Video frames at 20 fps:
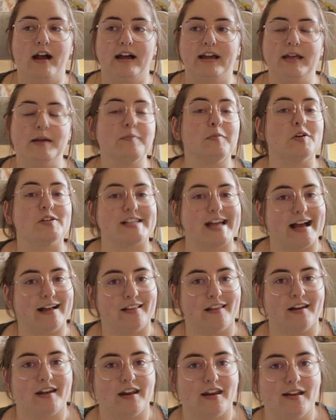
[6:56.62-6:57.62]

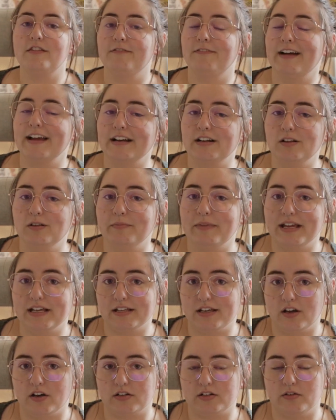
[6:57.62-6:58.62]
immortality. The final
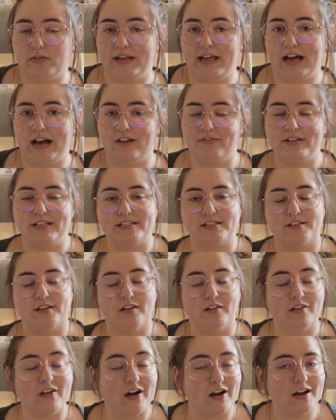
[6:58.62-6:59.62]
main character we have is
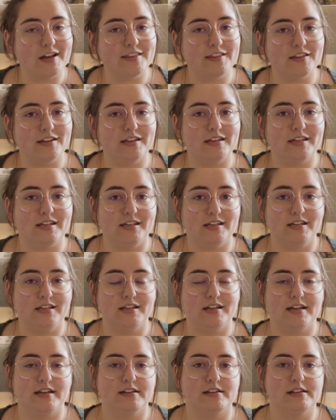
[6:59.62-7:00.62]
Loth.
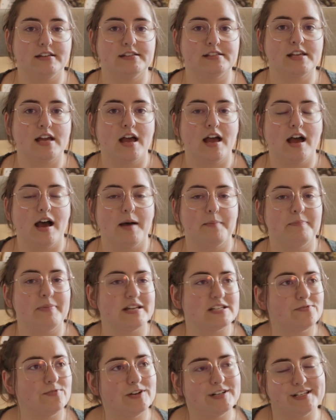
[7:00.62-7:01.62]
He is
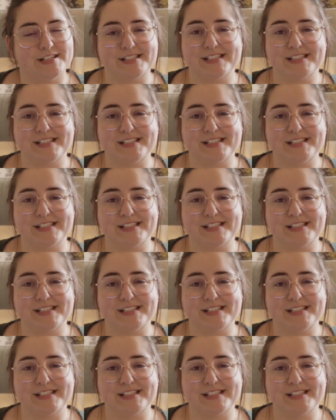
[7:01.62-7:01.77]
best friend to